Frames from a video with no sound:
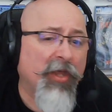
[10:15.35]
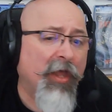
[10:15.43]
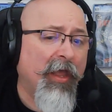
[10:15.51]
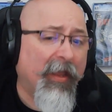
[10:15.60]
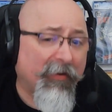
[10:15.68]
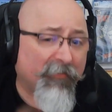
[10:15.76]

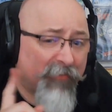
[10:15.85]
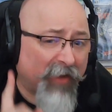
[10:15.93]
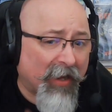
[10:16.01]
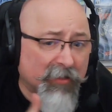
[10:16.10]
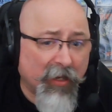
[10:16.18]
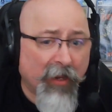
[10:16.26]
In
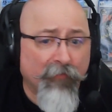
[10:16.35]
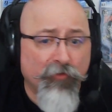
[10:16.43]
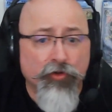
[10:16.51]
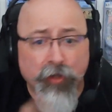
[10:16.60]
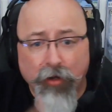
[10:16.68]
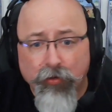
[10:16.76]
fact, if you
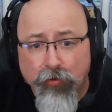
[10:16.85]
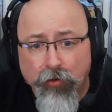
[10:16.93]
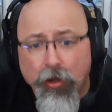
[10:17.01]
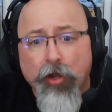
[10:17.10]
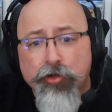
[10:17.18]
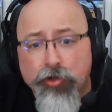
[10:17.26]
go
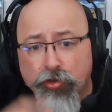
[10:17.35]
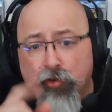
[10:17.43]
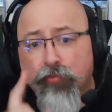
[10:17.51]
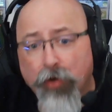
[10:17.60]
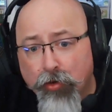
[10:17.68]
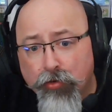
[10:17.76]
to the
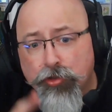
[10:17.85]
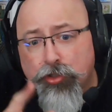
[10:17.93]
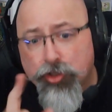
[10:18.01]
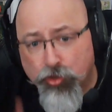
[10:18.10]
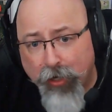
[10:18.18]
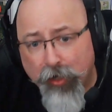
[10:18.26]

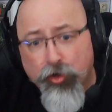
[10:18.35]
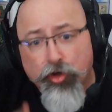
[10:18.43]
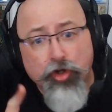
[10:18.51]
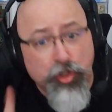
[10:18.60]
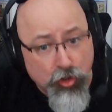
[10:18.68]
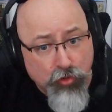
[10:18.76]

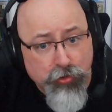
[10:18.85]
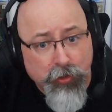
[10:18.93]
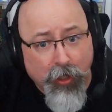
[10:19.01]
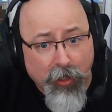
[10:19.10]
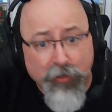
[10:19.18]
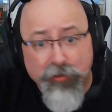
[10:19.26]

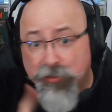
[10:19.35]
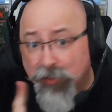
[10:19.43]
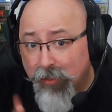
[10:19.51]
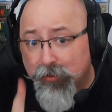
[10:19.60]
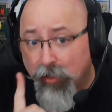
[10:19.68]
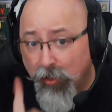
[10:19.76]

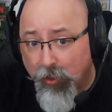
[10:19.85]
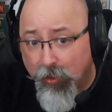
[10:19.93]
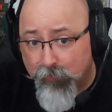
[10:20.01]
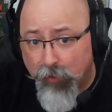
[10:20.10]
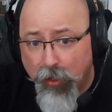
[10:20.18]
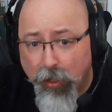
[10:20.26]
RogueTraderUtah.com
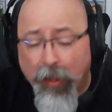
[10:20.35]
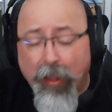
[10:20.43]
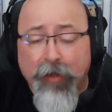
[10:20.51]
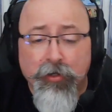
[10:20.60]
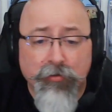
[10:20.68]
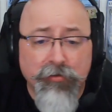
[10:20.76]

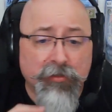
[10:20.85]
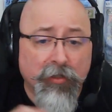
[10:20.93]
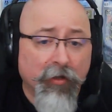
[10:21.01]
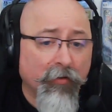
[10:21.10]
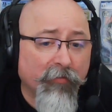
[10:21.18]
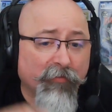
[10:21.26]
and use the
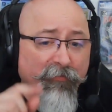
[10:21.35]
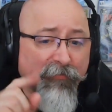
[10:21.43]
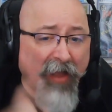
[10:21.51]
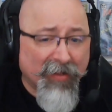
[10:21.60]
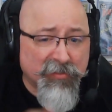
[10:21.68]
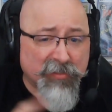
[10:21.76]
code
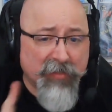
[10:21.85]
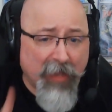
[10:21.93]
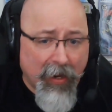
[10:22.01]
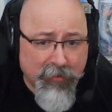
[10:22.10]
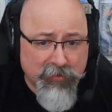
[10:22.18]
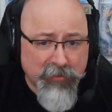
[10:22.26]

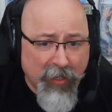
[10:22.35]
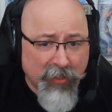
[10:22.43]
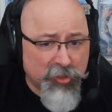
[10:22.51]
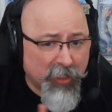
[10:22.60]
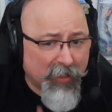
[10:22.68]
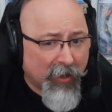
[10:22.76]
FATSTAX at
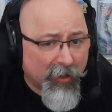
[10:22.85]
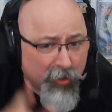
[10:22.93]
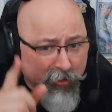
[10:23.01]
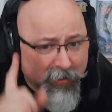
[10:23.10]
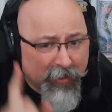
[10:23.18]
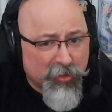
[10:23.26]
checkout, you're going
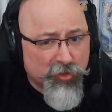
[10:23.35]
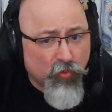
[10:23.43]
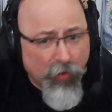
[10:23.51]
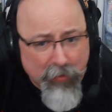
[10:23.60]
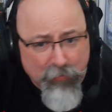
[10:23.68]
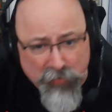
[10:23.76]
to get
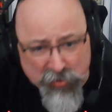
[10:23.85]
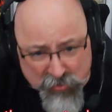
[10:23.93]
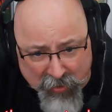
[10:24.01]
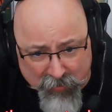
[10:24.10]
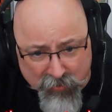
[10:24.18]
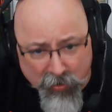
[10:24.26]

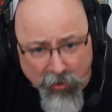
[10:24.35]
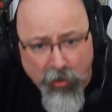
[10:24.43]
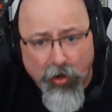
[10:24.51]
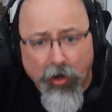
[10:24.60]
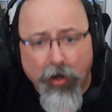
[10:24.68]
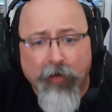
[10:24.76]
20%
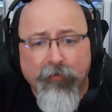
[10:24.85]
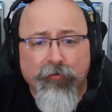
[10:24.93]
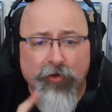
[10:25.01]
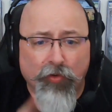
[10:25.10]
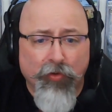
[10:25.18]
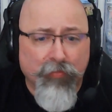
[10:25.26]
off
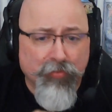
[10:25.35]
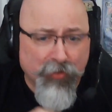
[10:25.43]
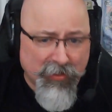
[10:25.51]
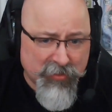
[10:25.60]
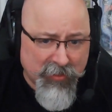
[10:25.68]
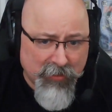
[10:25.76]
your
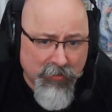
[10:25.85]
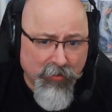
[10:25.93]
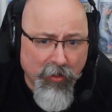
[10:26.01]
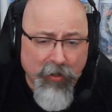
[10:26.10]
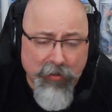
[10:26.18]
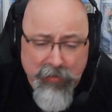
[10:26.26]
pressing
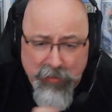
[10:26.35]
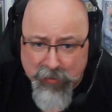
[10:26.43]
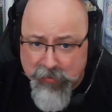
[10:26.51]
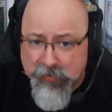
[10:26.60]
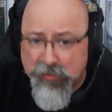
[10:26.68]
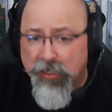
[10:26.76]

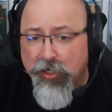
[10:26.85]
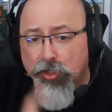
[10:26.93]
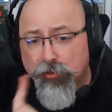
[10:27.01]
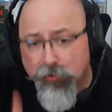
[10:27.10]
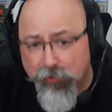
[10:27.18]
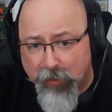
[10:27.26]
needs,
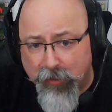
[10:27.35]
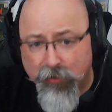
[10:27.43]
including